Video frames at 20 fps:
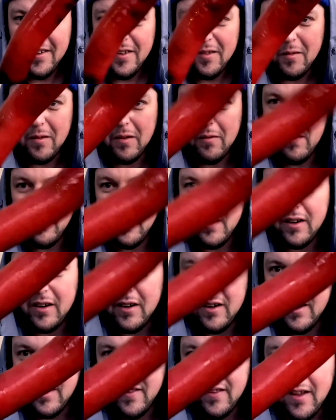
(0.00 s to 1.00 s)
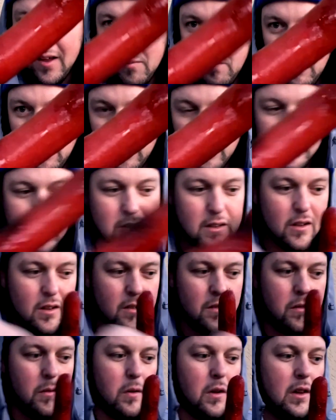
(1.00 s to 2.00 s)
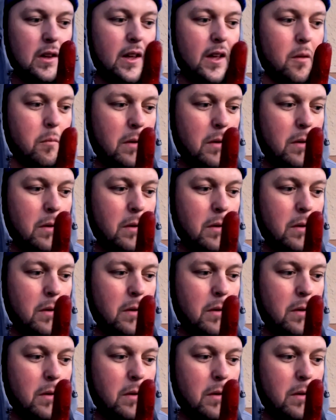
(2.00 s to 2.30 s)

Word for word: Maybe I need to get that part still. We gotta lay it